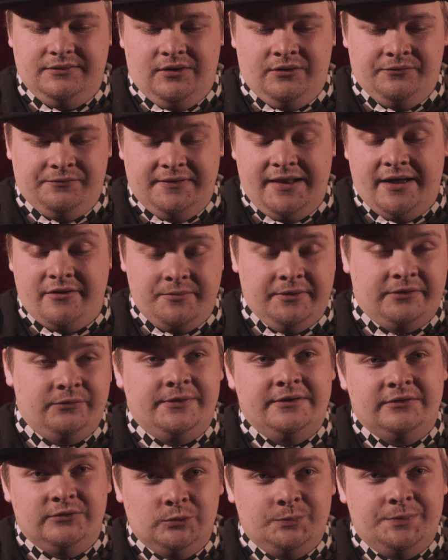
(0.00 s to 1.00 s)
of love
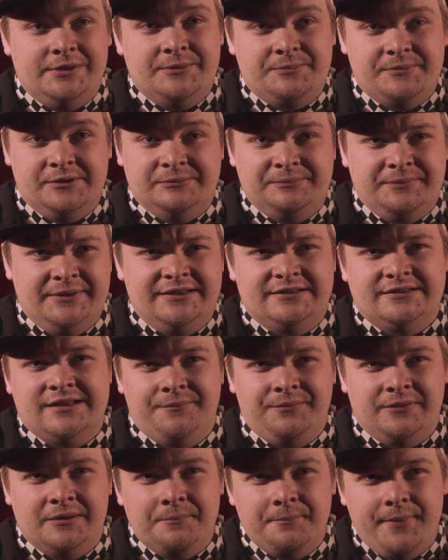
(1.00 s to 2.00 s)
between two people be
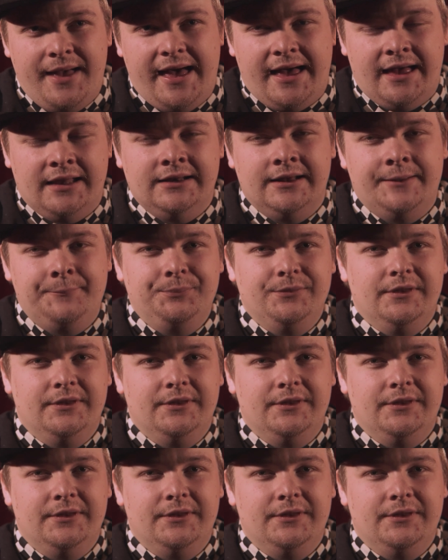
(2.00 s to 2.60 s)
something bad?"